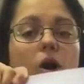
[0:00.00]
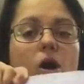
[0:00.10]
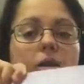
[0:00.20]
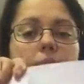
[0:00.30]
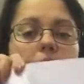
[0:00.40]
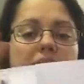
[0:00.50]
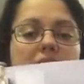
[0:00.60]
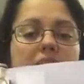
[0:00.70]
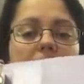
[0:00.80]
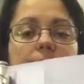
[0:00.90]
I might
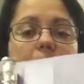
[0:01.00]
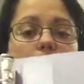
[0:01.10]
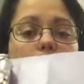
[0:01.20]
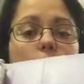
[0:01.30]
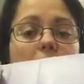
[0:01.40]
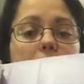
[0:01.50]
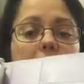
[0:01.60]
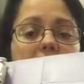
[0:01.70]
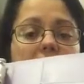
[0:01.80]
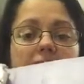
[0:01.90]
keep one
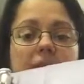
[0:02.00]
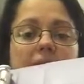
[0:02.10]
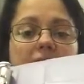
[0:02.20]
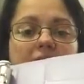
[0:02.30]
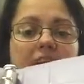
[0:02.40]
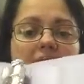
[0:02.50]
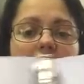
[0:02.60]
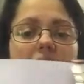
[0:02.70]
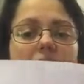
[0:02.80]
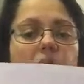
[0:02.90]
pen in
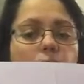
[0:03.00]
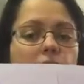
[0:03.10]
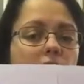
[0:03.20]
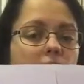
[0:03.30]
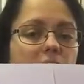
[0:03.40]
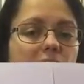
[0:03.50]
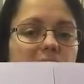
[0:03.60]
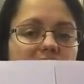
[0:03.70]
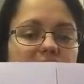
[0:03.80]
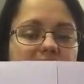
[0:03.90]
here and one
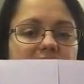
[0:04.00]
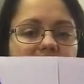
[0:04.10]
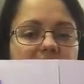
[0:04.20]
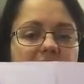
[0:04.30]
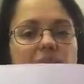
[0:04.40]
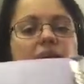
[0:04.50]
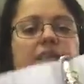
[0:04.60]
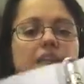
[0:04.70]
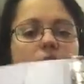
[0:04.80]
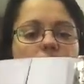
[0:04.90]
highlighter in here,
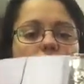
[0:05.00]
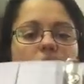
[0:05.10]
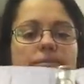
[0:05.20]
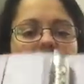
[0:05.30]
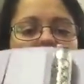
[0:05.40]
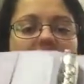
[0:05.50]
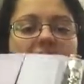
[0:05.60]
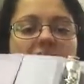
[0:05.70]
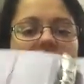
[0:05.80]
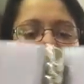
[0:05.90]
so that I've got them to
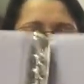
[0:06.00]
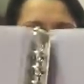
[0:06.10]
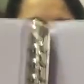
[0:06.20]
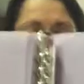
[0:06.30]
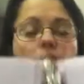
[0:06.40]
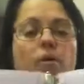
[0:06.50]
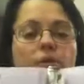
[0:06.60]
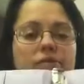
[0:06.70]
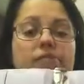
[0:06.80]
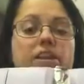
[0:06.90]
hand at any time that I
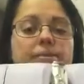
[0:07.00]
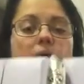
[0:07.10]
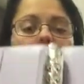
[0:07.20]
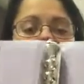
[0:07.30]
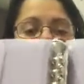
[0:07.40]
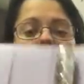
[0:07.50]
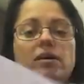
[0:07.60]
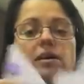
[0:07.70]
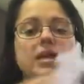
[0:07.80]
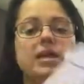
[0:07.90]
want to fill in my planner.
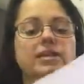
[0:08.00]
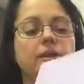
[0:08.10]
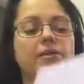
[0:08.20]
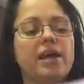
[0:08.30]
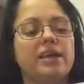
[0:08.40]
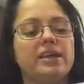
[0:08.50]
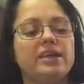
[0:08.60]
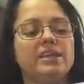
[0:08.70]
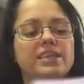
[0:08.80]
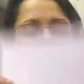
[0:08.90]
So that
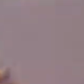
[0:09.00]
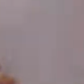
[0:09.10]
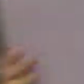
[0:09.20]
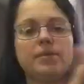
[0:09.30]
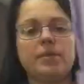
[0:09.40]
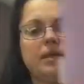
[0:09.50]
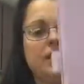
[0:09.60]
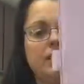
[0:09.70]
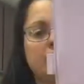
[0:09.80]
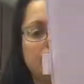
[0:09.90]
is
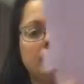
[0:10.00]
the